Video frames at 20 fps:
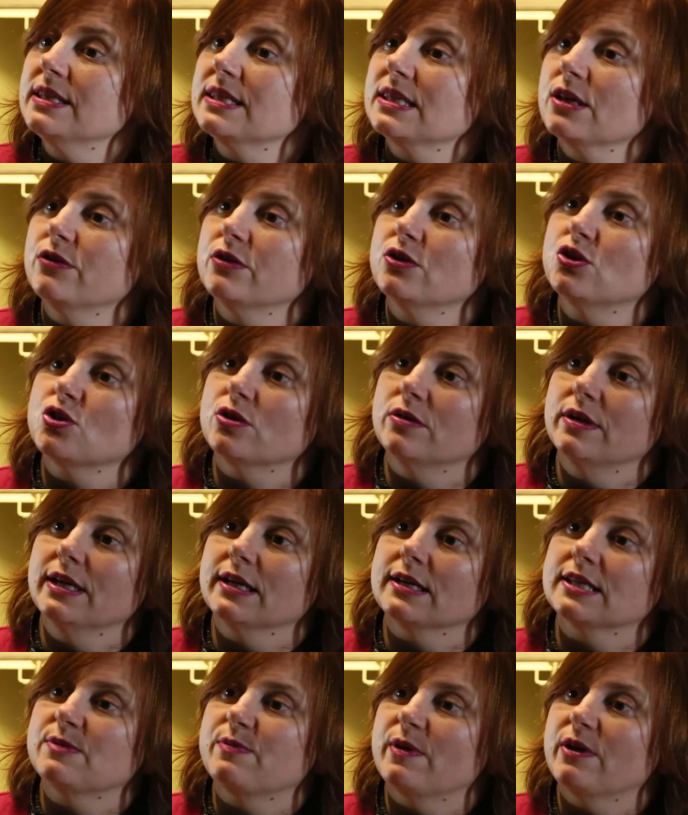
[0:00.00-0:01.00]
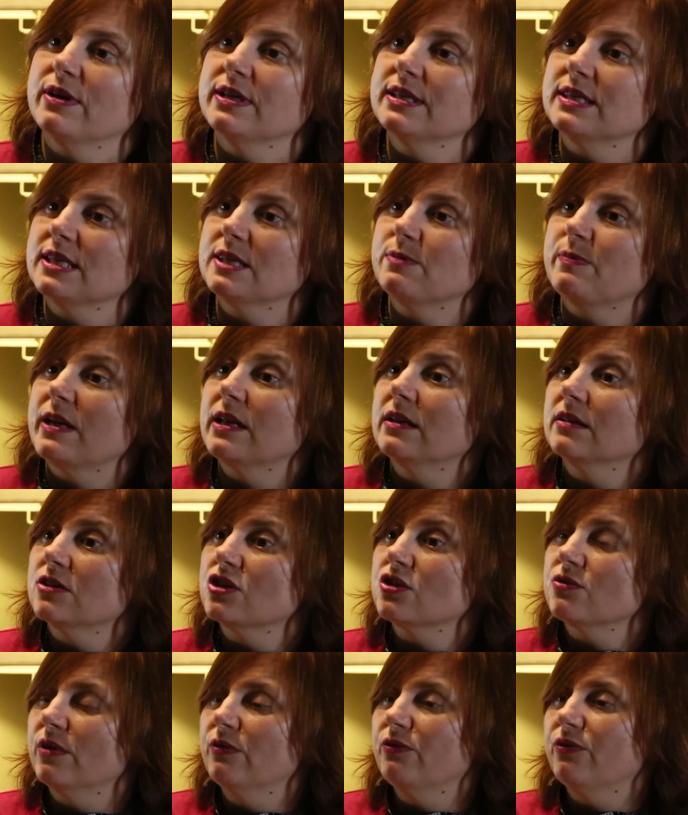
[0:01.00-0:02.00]
so the jury experience has been
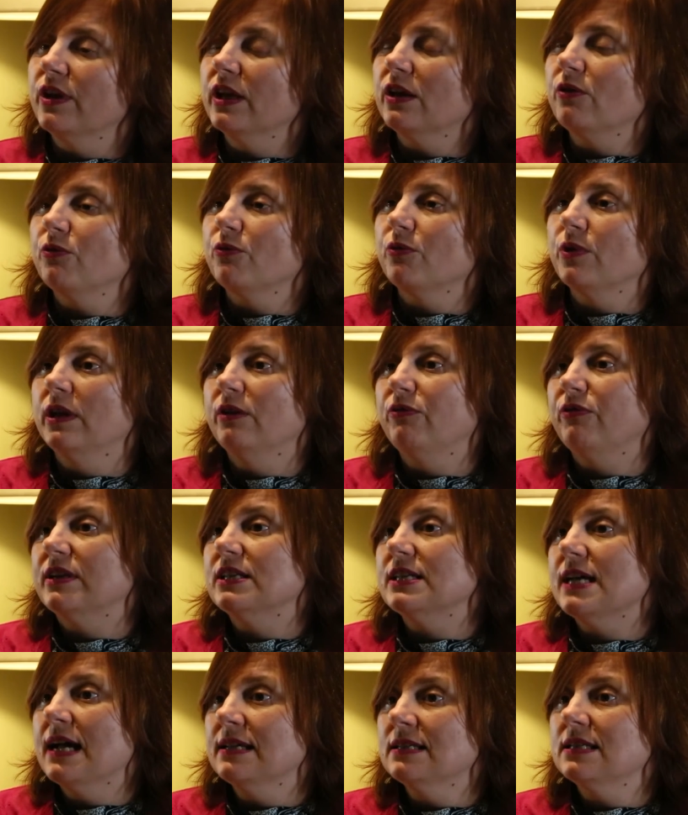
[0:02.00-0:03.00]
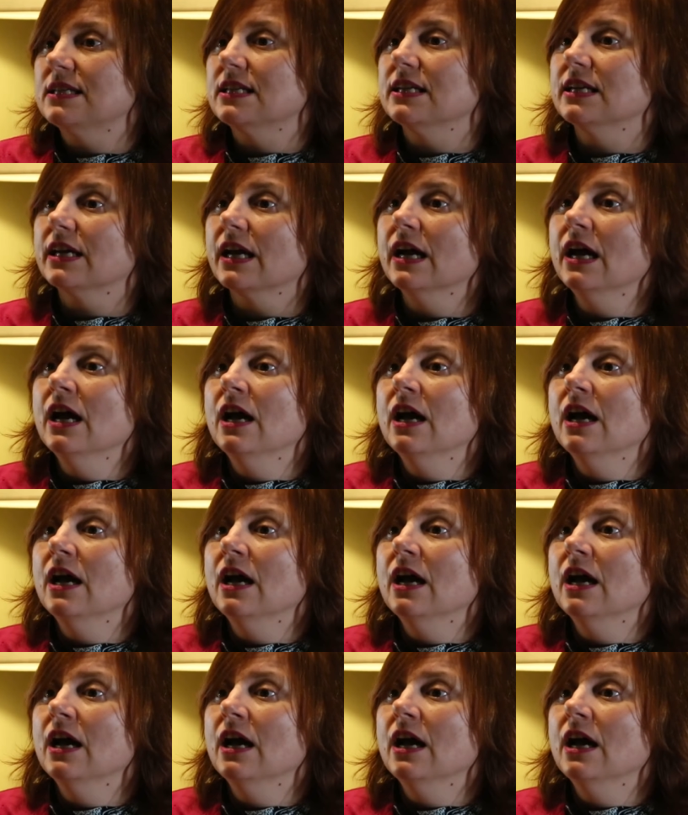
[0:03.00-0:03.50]
terrific, really fantastic.